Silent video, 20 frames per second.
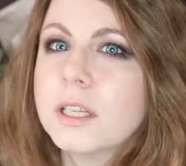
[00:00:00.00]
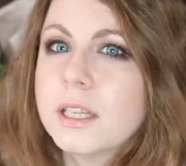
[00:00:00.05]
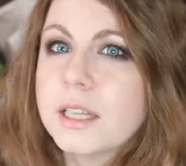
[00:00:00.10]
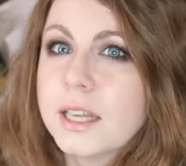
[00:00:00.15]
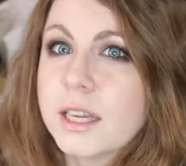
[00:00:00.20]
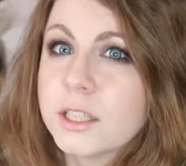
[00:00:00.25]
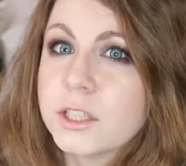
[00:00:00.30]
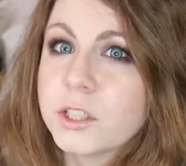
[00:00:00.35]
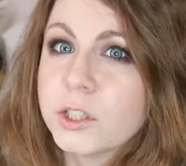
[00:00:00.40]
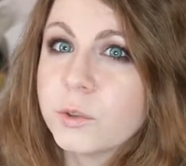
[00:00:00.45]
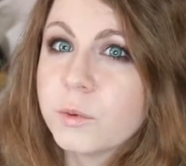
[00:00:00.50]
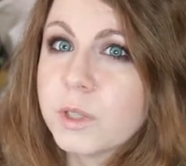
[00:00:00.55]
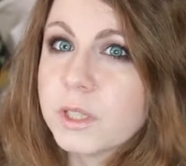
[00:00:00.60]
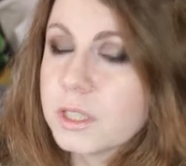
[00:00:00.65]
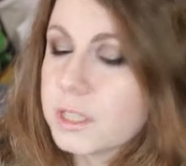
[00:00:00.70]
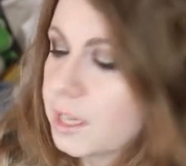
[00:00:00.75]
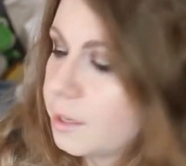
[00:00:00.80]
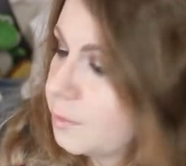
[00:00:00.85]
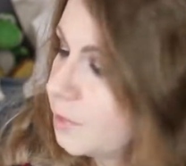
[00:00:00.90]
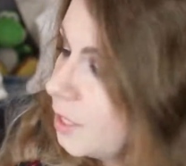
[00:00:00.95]
Yes, you are
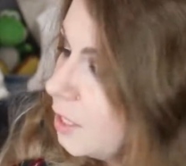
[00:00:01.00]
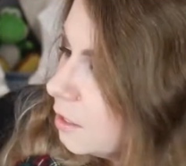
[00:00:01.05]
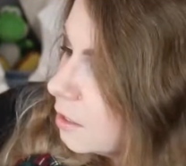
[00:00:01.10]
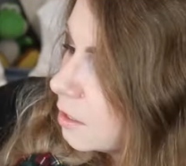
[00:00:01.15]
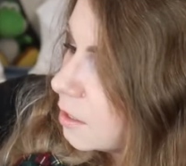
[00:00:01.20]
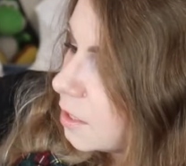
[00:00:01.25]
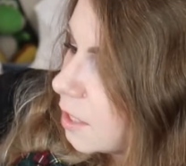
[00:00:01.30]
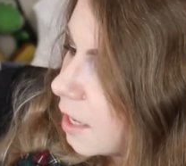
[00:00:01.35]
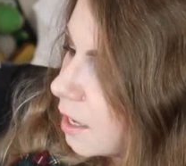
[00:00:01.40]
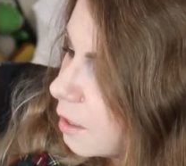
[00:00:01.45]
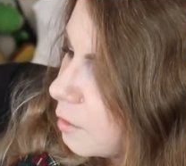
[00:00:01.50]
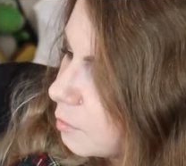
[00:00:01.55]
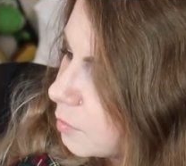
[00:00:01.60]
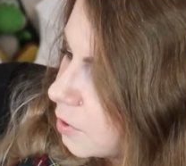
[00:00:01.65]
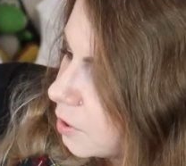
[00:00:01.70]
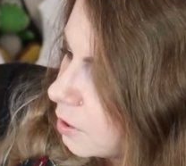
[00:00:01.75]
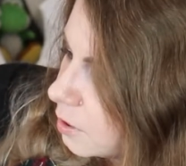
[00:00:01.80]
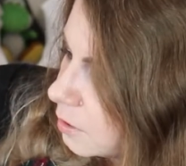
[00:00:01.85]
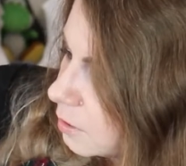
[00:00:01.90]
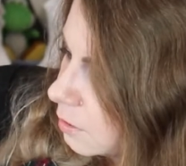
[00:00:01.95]
taped. He is
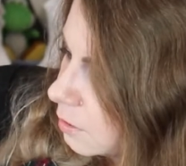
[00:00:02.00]
taped.